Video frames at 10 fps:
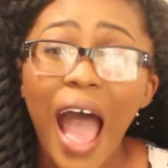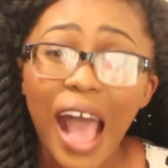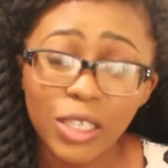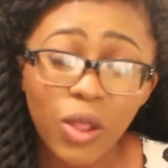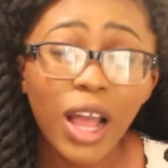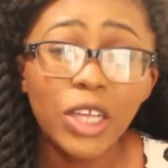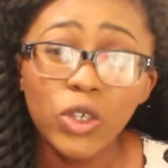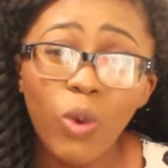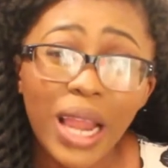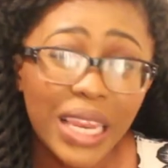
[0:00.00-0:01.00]
As long
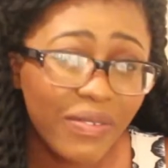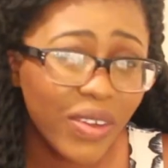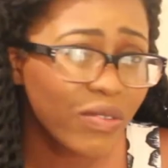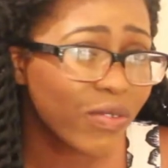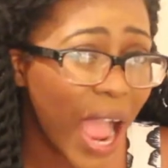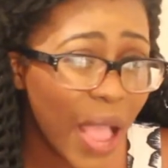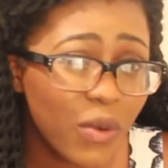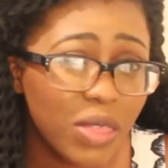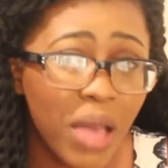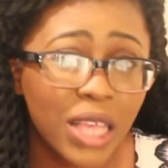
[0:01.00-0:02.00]
as you are living right
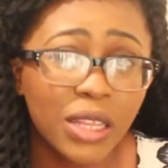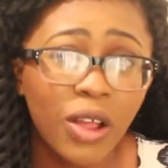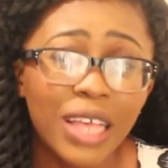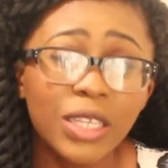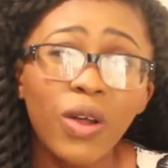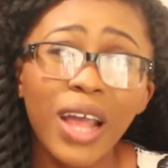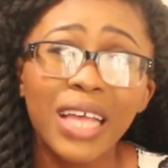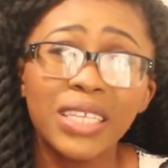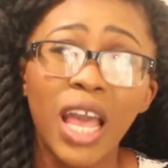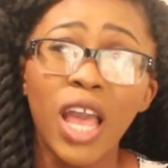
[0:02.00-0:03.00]
with me, as long
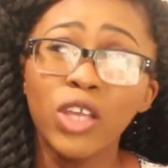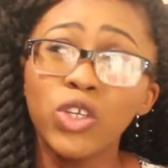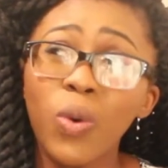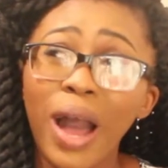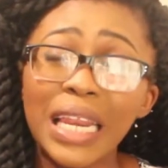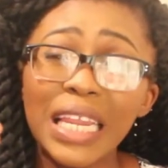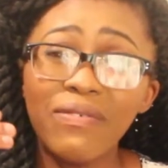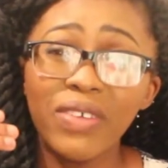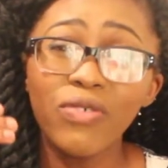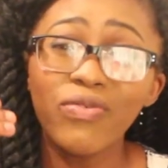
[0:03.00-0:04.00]
as you are
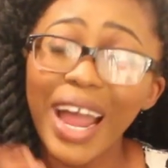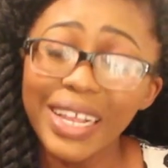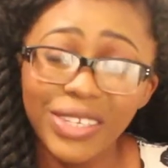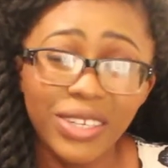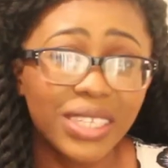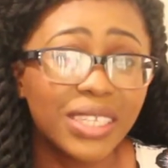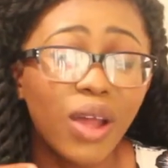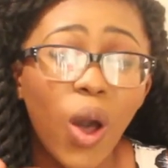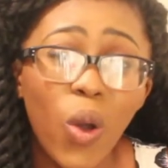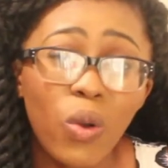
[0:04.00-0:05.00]
living righteous
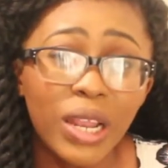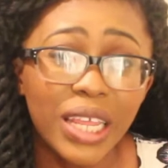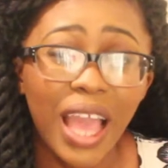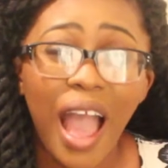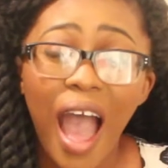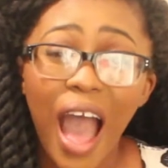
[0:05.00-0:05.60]
and holy,